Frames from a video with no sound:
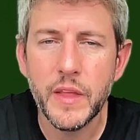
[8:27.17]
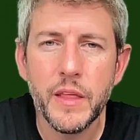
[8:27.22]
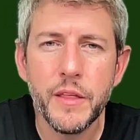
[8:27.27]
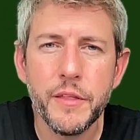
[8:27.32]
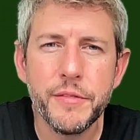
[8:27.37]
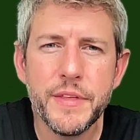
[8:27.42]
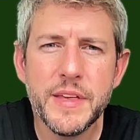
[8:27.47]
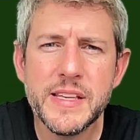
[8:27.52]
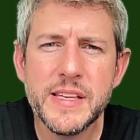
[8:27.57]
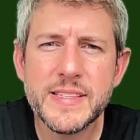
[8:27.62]

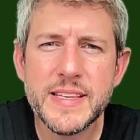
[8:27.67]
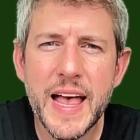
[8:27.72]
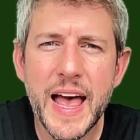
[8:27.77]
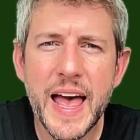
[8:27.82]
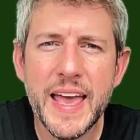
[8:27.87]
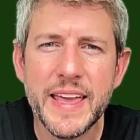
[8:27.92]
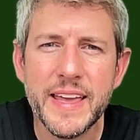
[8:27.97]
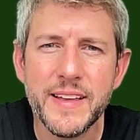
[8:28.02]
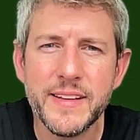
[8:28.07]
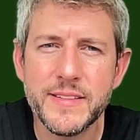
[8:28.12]
this
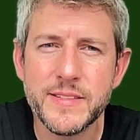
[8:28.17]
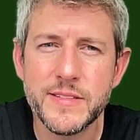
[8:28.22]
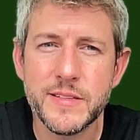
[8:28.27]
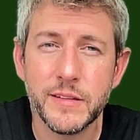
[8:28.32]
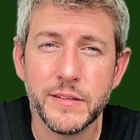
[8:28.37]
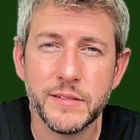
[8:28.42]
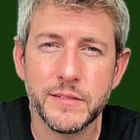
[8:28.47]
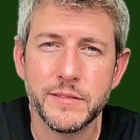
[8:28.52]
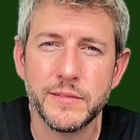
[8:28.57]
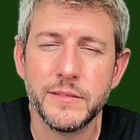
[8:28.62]
8
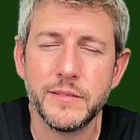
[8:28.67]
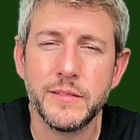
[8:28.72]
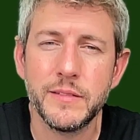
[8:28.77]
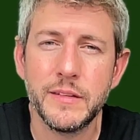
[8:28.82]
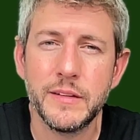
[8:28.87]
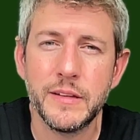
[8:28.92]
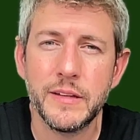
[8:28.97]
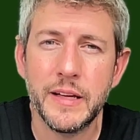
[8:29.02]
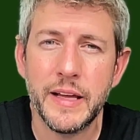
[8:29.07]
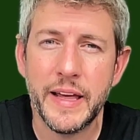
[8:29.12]

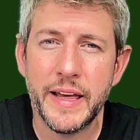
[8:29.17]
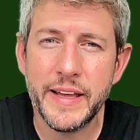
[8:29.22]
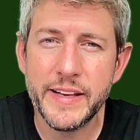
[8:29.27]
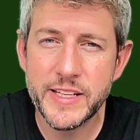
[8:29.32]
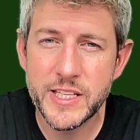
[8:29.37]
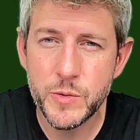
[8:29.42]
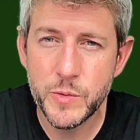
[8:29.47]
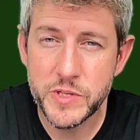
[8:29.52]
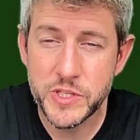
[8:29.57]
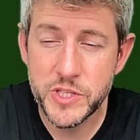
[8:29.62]

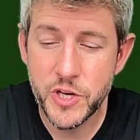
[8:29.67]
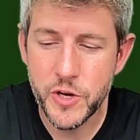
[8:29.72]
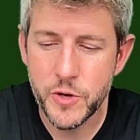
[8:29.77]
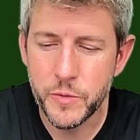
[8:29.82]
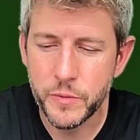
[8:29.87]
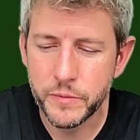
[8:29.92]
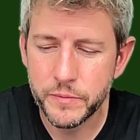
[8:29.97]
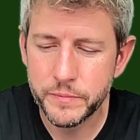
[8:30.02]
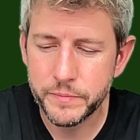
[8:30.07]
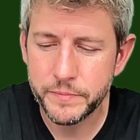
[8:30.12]
into a 2?
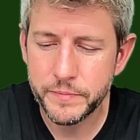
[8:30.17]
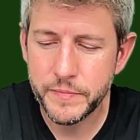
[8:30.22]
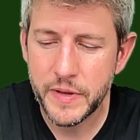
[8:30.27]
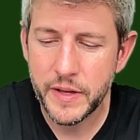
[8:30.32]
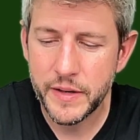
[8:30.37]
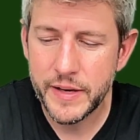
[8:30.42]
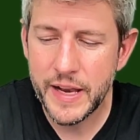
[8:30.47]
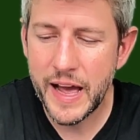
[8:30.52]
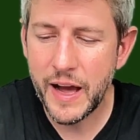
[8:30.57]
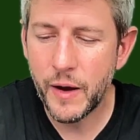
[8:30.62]

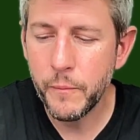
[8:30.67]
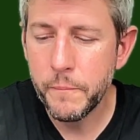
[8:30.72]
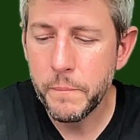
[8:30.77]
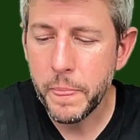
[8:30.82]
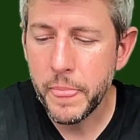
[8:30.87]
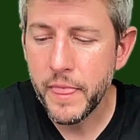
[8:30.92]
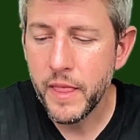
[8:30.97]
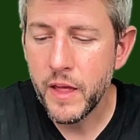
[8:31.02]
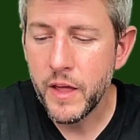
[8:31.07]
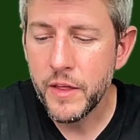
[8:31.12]
Now,
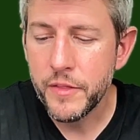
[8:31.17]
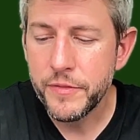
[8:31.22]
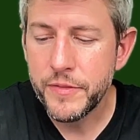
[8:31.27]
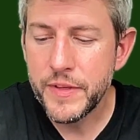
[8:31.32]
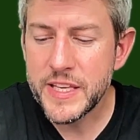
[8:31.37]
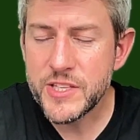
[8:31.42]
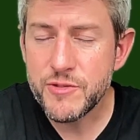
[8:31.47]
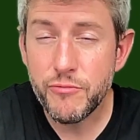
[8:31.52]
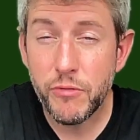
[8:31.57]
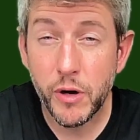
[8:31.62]

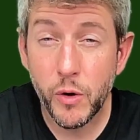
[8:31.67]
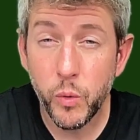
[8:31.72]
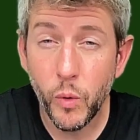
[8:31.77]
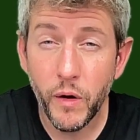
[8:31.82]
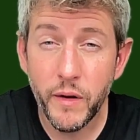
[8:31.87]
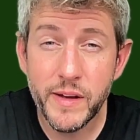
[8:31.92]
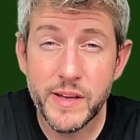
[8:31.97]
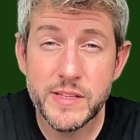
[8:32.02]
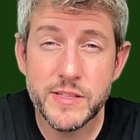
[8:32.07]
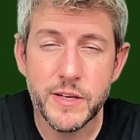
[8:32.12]
this
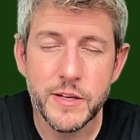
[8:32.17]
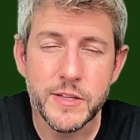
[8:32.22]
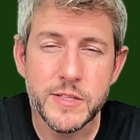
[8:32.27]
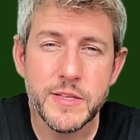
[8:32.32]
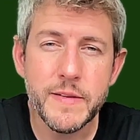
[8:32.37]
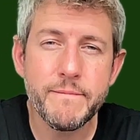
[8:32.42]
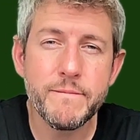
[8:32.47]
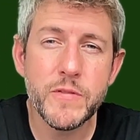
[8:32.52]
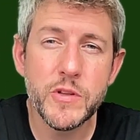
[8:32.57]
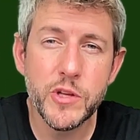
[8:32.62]
requires us
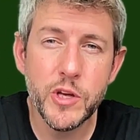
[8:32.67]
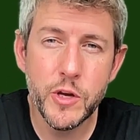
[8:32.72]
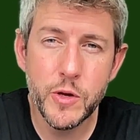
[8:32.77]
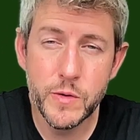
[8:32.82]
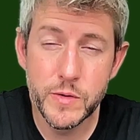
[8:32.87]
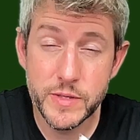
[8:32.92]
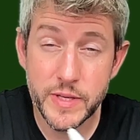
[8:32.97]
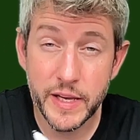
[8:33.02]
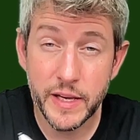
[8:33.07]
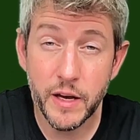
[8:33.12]

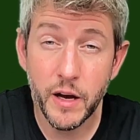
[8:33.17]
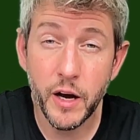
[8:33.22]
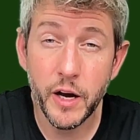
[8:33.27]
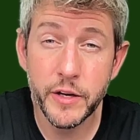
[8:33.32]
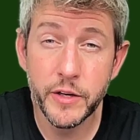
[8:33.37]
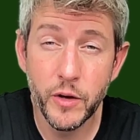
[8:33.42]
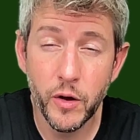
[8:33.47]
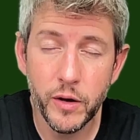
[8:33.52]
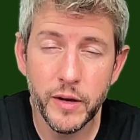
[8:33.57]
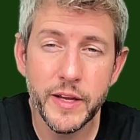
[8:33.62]
using our
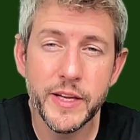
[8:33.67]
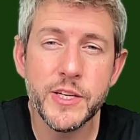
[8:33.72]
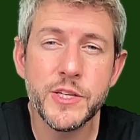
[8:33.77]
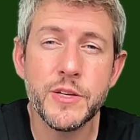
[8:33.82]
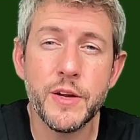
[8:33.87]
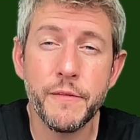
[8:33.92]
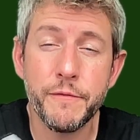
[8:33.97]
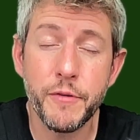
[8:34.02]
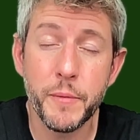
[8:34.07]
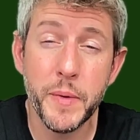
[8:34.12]
knowledge
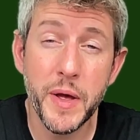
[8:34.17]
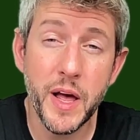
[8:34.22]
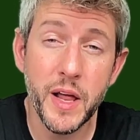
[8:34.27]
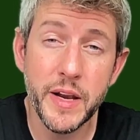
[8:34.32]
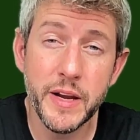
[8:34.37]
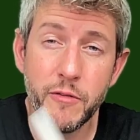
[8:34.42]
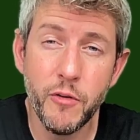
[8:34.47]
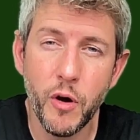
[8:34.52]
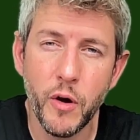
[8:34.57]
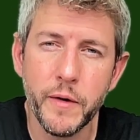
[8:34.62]
from
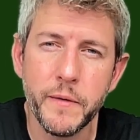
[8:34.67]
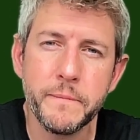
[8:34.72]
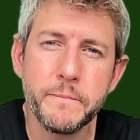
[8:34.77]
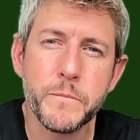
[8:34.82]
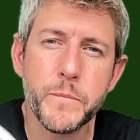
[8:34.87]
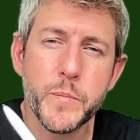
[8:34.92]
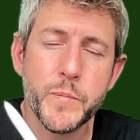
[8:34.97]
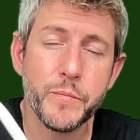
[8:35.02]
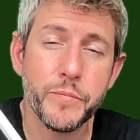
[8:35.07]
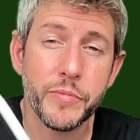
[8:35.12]
earlier on
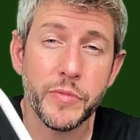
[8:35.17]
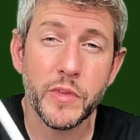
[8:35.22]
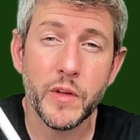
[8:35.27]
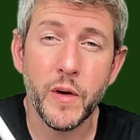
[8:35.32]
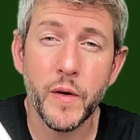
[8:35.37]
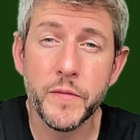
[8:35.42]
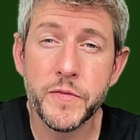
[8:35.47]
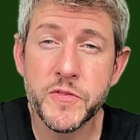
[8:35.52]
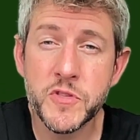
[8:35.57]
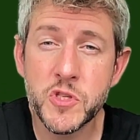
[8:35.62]

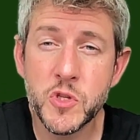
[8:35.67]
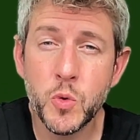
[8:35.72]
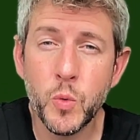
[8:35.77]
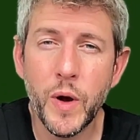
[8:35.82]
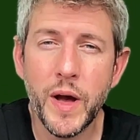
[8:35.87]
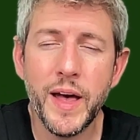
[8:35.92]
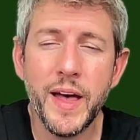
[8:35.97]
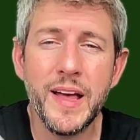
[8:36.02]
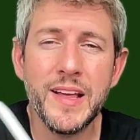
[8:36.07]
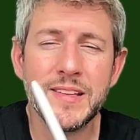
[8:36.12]
of
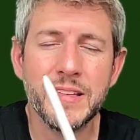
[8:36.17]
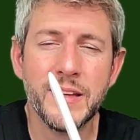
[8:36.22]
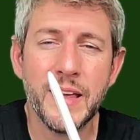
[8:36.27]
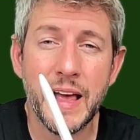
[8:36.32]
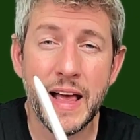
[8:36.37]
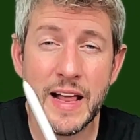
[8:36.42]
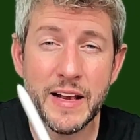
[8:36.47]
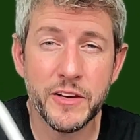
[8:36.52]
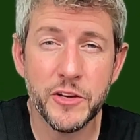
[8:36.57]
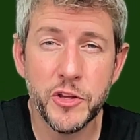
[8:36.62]
squared
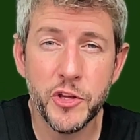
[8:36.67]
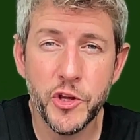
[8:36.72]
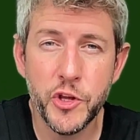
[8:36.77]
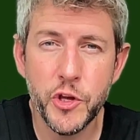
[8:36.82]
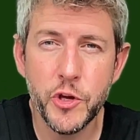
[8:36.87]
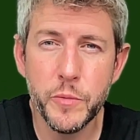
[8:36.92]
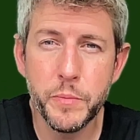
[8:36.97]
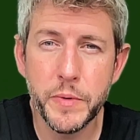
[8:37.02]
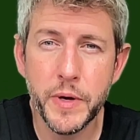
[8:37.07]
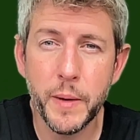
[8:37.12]
and
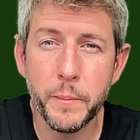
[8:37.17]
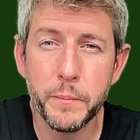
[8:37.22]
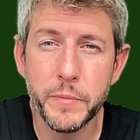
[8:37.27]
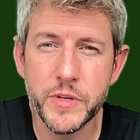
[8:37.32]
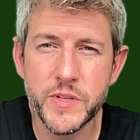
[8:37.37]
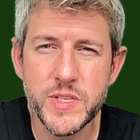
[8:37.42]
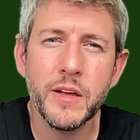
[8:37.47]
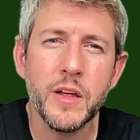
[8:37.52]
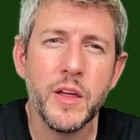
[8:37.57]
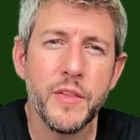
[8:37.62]
cubed
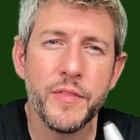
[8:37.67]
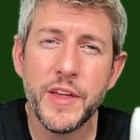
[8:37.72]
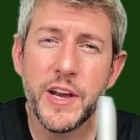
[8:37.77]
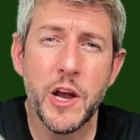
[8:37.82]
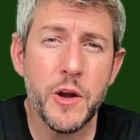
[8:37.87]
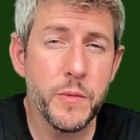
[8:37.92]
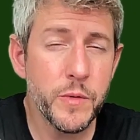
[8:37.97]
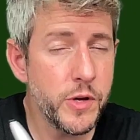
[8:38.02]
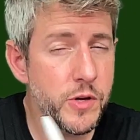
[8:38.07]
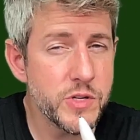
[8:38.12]
numbers. They
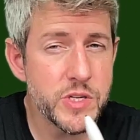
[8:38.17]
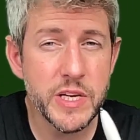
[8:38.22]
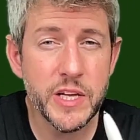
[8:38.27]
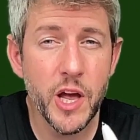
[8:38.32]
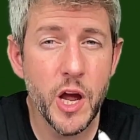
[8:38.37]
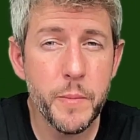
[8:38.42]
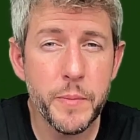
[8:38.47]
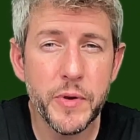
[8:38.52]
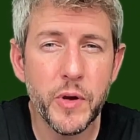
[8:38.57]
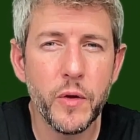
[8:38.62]
don't usually go
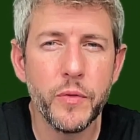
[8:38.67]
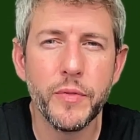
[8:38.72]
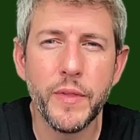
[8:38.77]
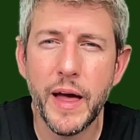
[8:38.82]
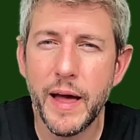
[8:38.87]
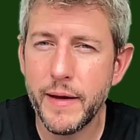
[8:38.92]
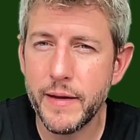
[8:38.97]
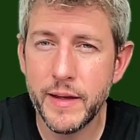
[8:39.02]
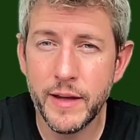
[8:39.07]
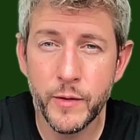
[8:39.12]
beyond
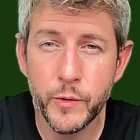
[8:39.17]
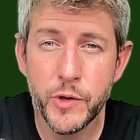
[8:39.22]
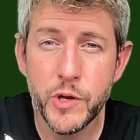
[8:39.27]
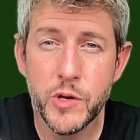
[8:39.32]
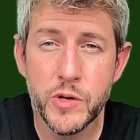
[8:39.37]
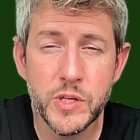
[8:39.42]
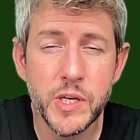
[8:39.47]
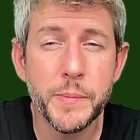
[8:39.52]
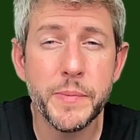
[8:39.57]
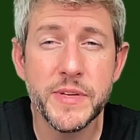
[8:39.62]
that. It will
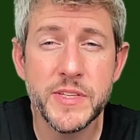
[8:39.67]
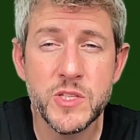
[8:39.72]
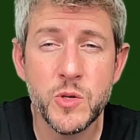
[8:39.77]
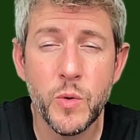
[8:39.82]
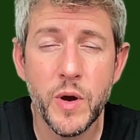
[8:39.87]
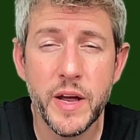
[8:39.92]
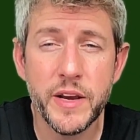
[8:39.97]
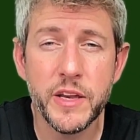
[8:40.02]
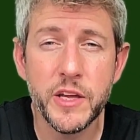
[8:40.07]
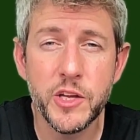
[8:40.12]
usually be
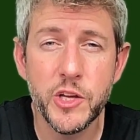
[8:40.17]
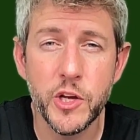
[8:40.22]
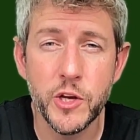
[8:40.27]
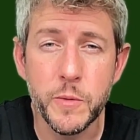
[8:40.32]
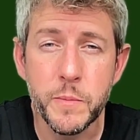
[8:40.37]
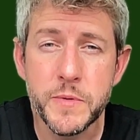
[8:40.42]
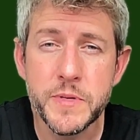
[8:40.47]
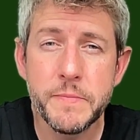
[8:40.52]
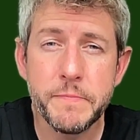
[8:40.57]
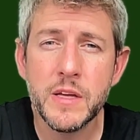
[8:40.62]
squared and
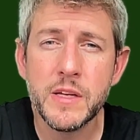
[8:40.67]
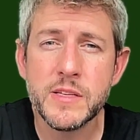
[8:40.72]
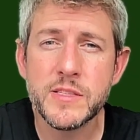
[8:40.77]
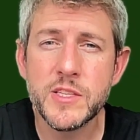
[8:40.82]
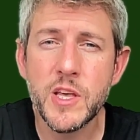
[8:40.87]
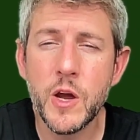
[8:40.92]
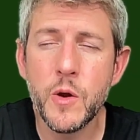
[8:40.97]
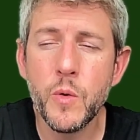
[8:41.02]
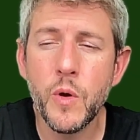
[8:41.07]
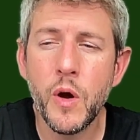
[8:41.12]
cubed.
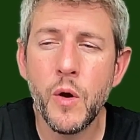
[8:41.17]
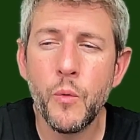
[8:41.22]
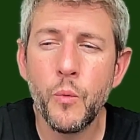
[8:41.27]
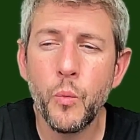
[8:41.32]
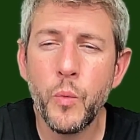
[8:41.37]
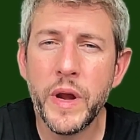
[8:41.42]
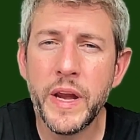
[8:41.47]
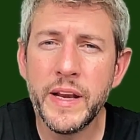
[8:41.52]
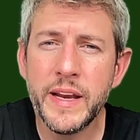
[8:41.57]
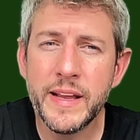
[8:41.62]
So
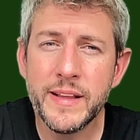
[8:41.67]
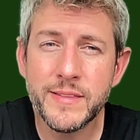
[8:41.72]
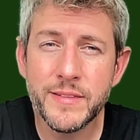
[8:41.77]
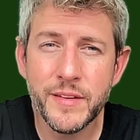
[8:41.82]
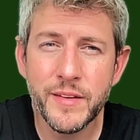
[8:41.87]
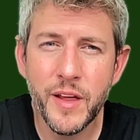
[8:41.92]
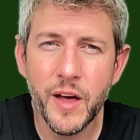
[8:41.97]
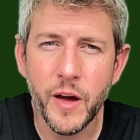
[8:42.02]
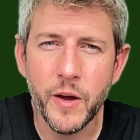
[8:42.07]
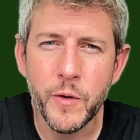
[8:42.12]
we need to
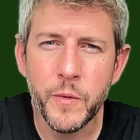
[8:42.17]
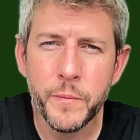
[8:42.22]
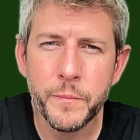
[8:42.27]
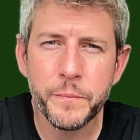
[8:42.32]
know,